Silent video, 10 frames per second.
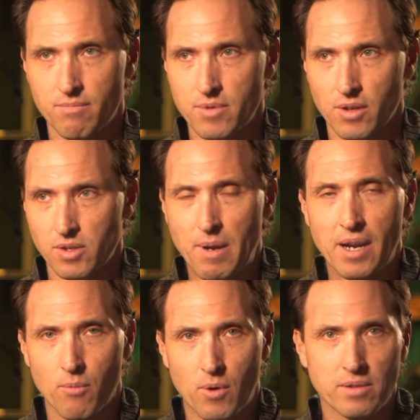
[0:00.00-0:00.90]
you know,
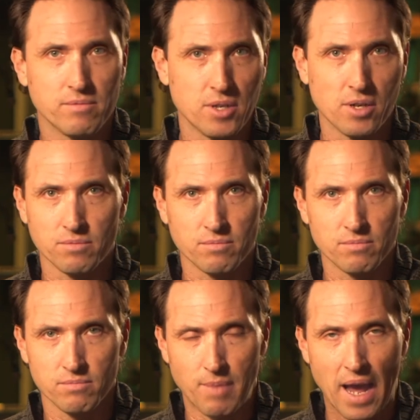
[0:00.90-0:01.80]
depending on what, you know,
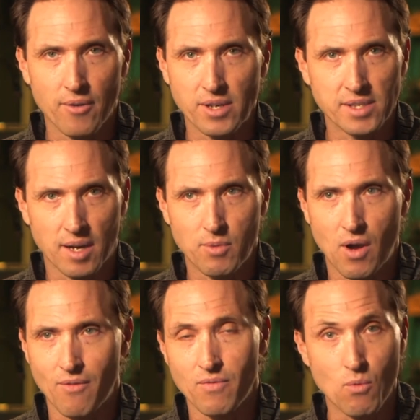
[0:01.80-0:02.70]
battery setup
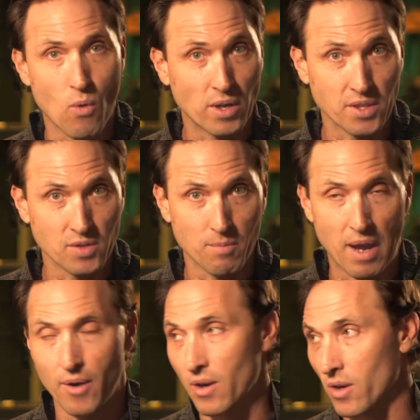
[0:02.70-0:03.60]
you have, if you want to use a
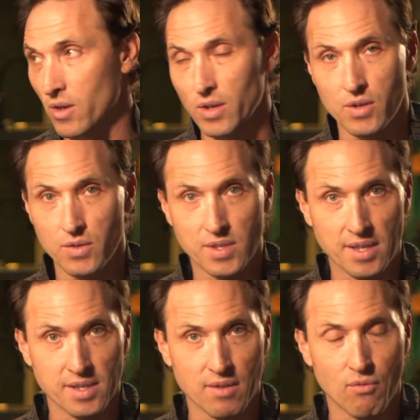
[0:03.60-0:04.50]
battery or you can use
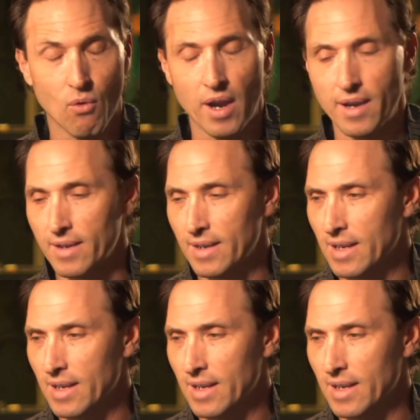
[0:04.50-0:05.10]
AC for it.